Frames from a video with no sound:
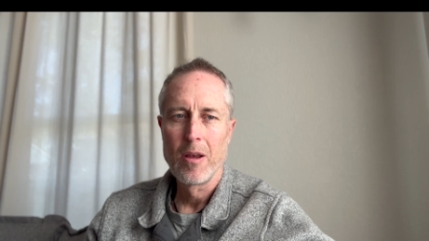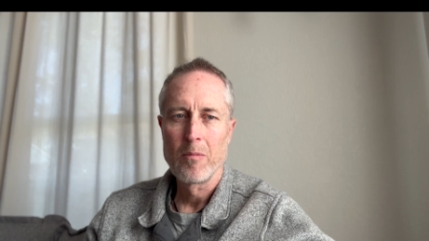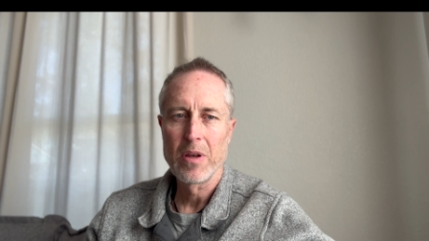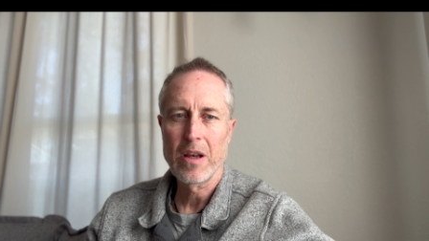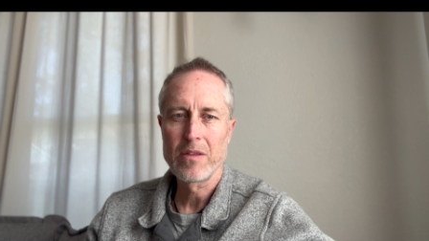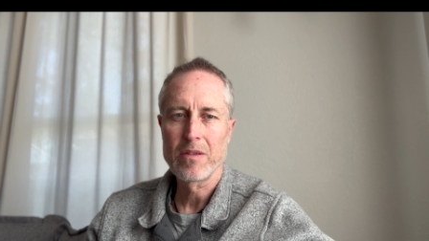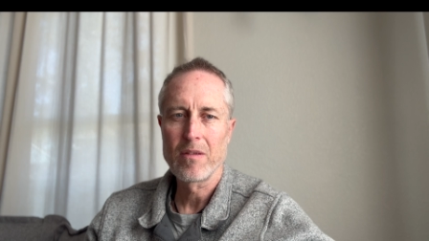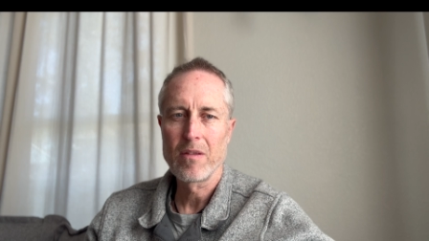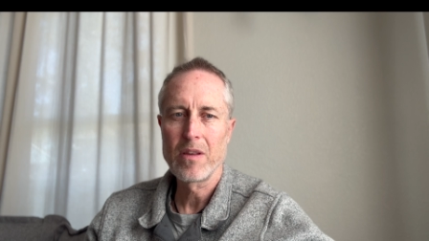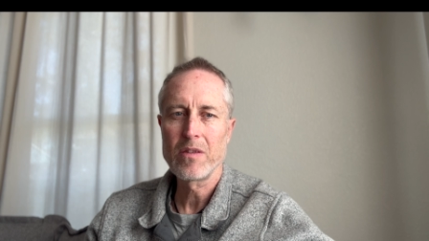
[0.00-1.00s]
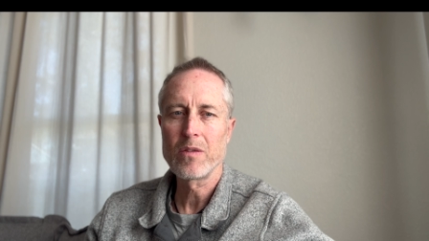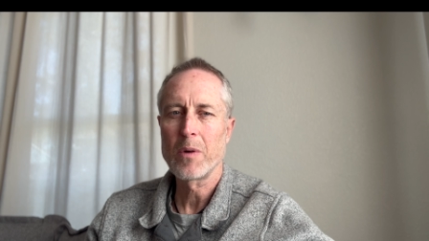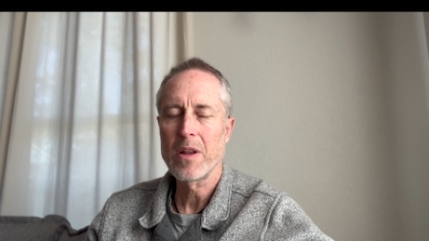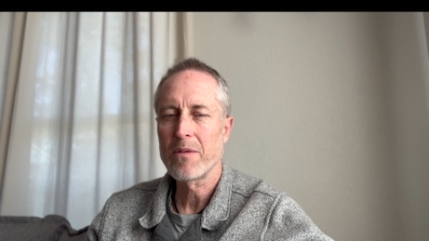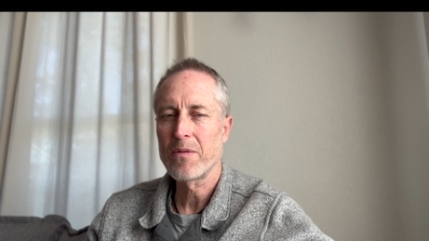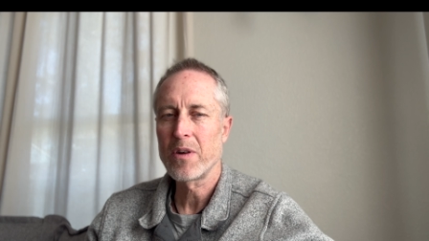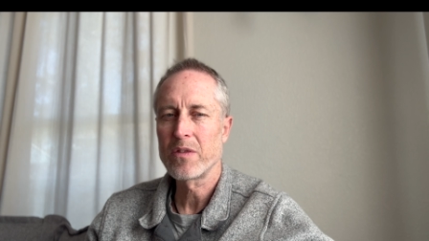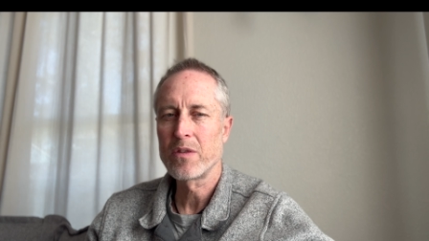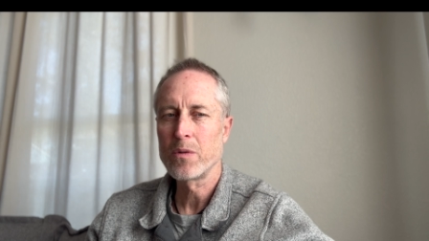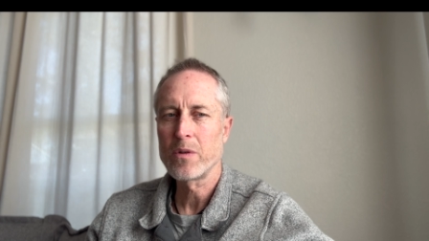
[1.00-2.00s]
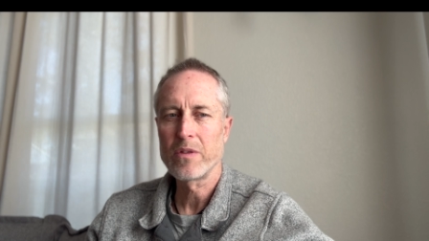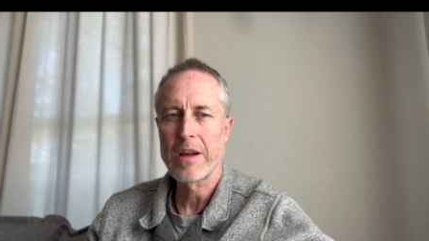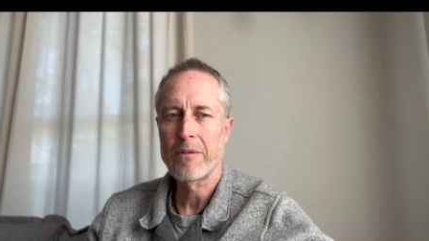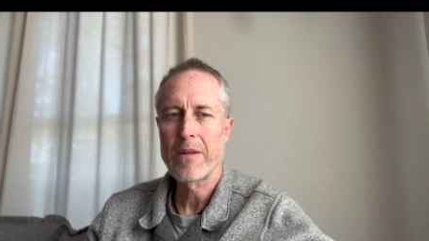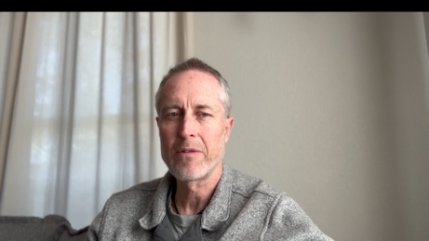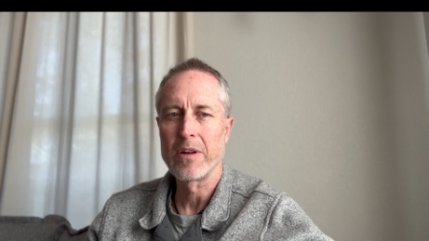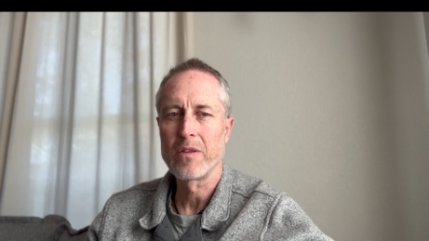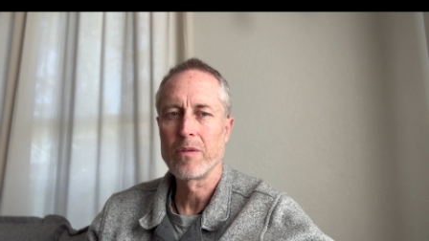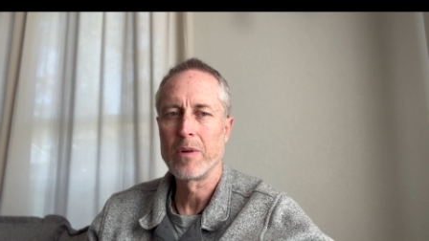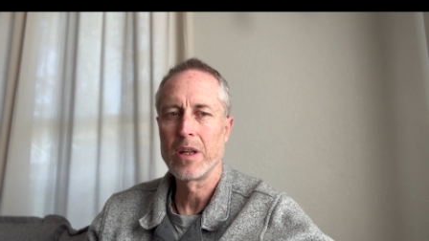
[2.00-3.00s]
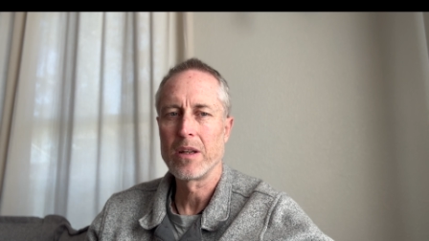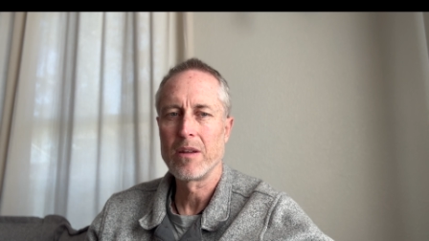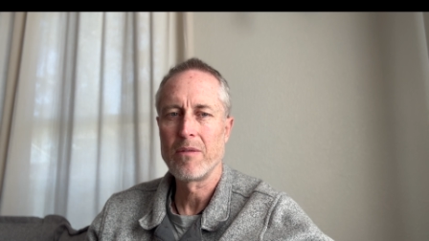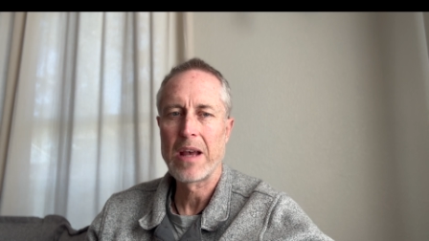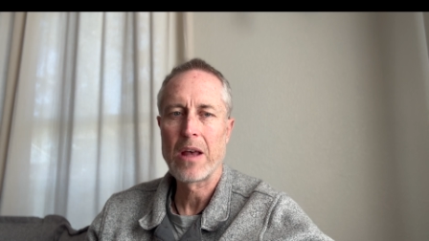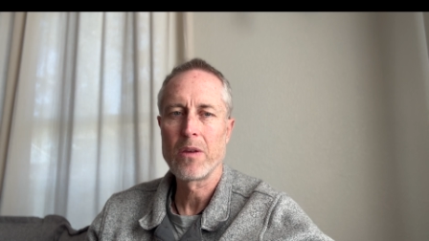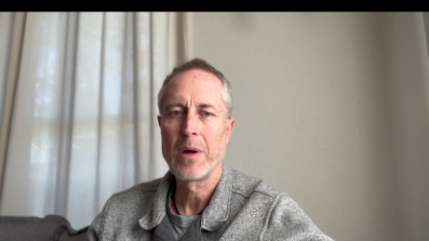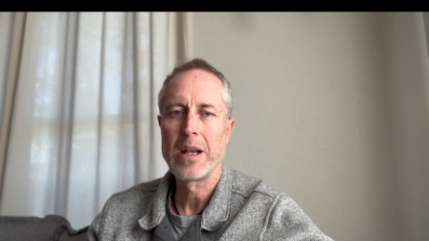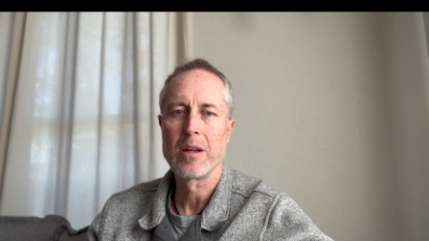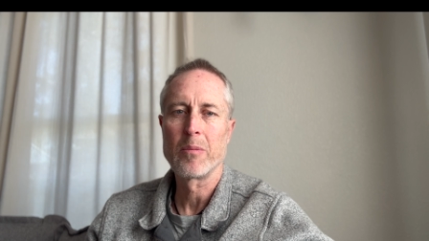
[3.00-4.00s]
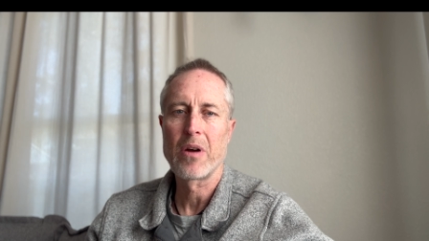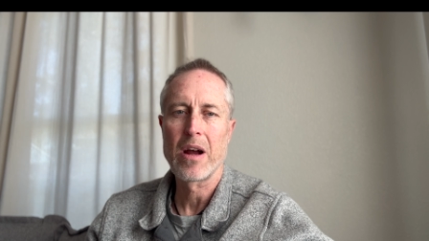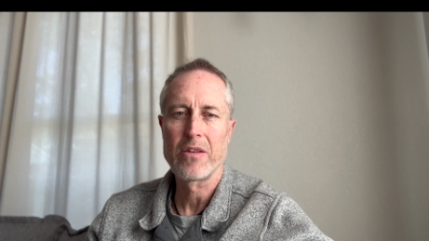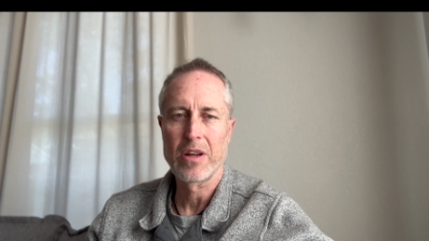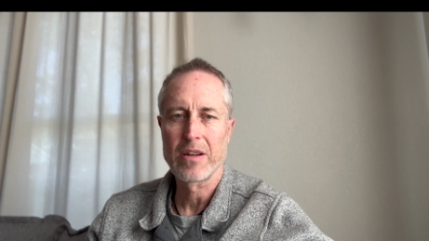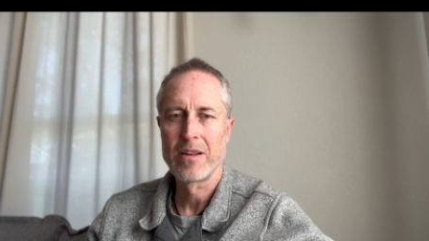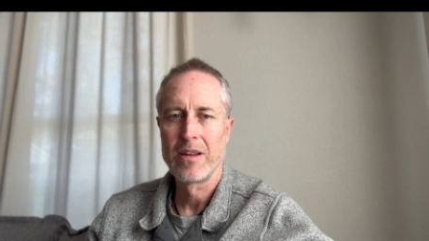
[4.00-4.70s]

because this is one of the first tools I reference when evaluating a project.